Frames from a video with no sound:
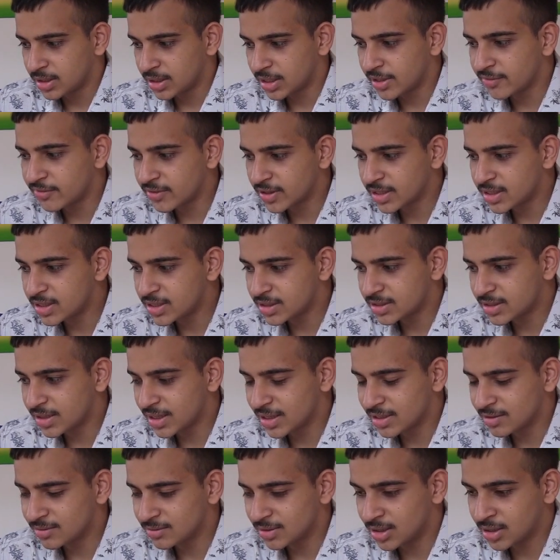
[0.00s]
difficult
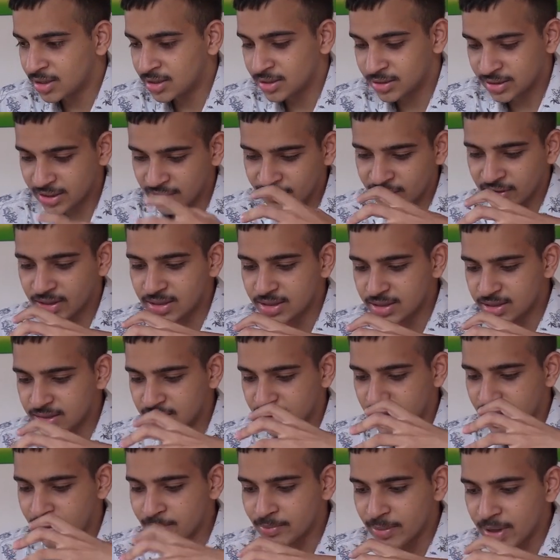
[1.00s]
thing uh,
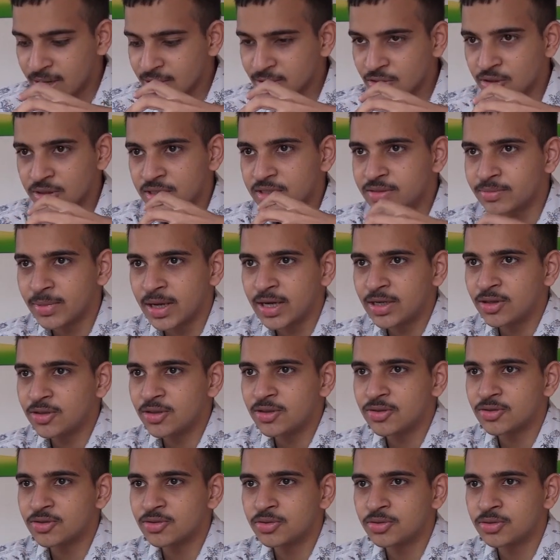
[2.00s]
difficult impact on his mind
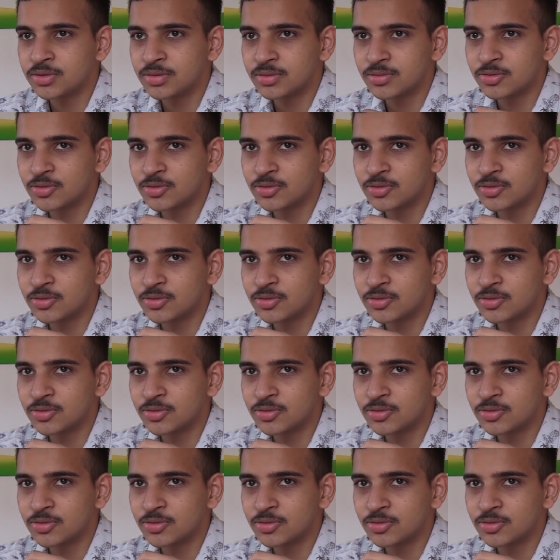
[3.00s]
also.